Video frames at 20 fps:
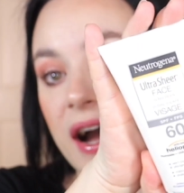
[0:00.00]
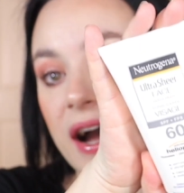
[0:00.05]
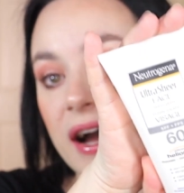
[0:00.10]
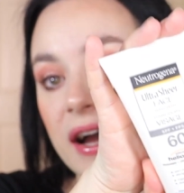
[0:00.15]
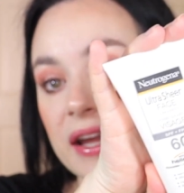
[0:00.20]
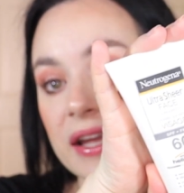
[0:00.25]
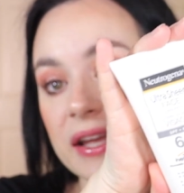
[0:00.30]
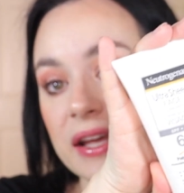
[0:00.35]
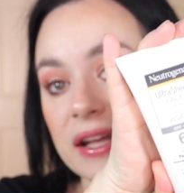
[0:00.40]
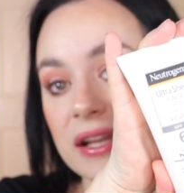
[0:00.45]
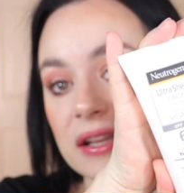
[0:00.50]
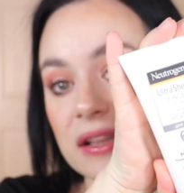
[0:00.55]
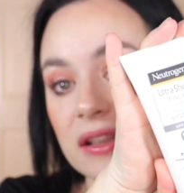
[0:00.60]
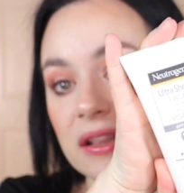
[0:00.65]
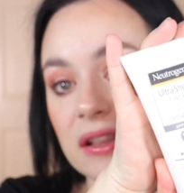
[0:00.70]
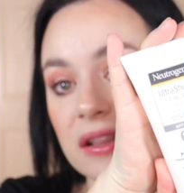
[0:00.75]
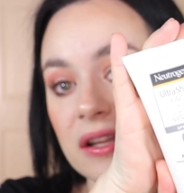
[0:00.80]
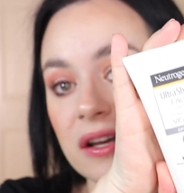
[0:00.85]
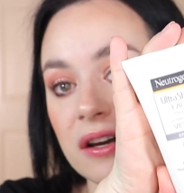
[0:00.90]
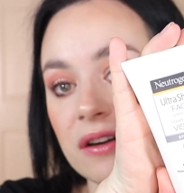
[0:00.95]
I
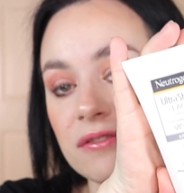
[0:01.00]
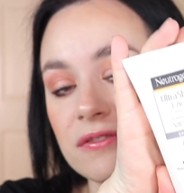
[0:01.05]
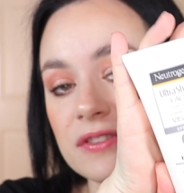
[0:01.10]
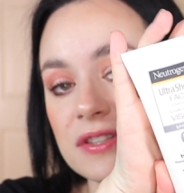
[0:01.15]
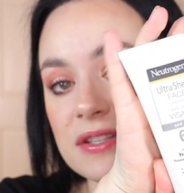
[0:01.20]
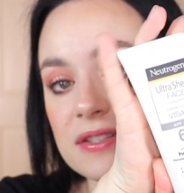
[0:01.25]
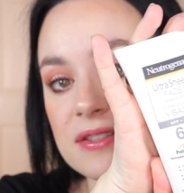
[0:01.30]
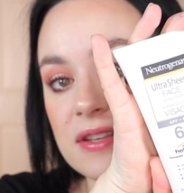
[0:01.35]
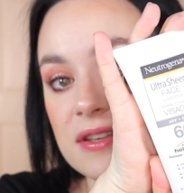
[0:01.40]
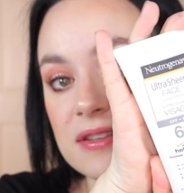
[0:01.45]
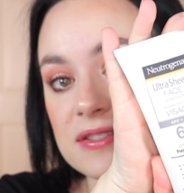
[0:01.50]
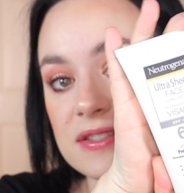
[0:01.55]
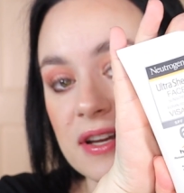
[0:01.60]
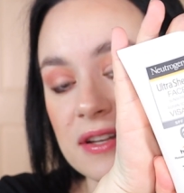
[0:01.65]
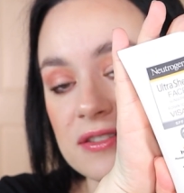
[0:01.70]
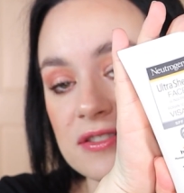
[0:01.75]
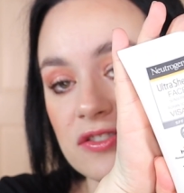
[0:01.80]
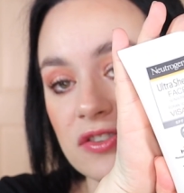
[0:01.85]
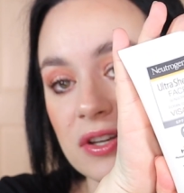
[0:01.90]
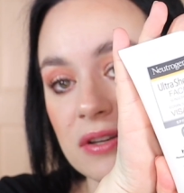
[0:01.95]
love this
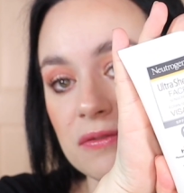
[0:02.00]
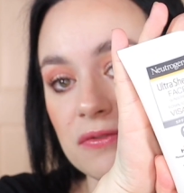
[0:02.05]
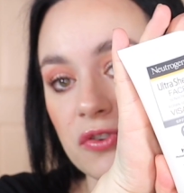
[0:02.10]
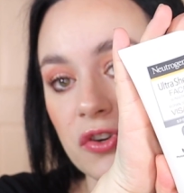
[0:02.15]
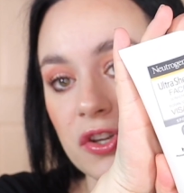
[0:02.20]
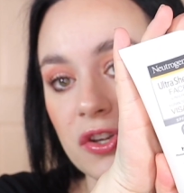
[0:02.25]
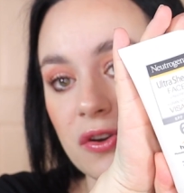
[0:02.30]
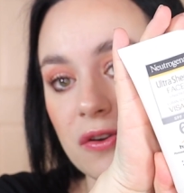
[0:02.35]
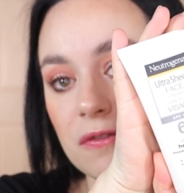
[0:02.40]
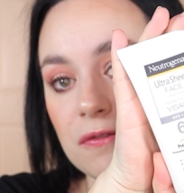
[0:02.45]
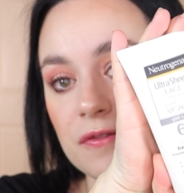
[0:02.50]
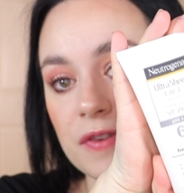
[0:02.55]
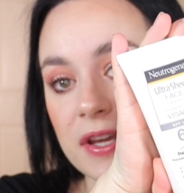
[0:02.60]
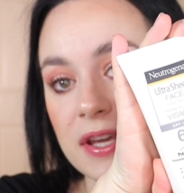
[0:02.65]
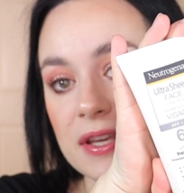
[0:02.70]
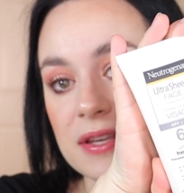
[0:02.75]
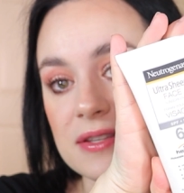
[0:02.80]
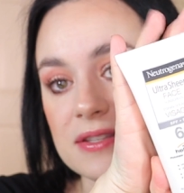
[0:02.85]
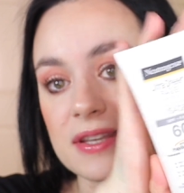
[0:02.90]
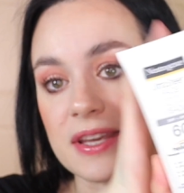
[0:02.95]
sunscreen for your
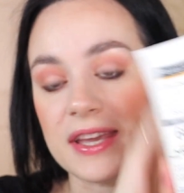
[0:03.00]
face.